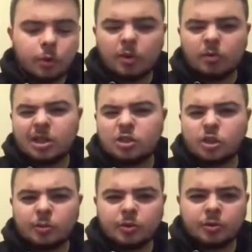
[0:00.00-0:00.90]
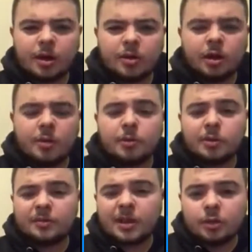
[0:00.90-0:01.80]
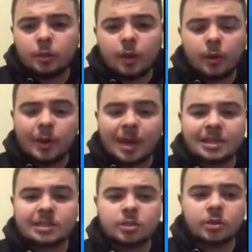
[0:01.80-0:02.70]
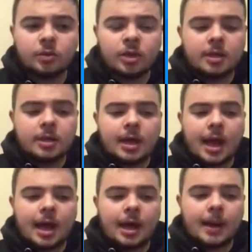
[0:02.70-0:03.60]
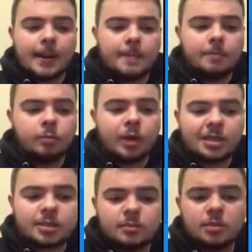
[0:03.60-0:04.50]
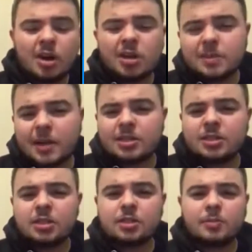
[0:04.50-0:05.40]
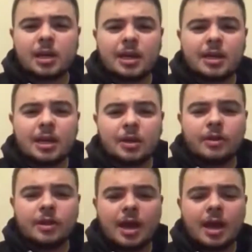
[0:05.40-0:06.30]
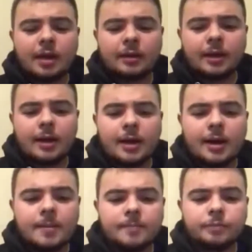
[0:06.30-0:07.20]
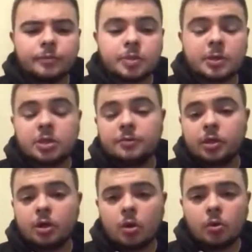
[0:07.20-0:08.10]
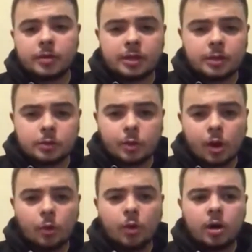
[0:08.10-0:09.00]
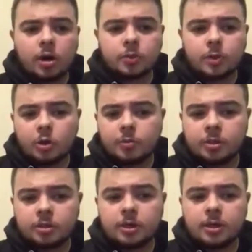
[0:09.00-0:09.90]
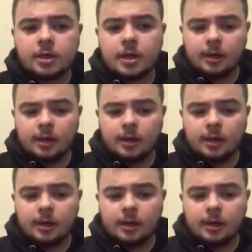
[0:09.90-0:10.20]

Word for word: We weren't really troubled throughout the night, but we defended well when we had to. Um, we had some nice passages of play here and there, um, especially for the goal. I think it was well worked. We opened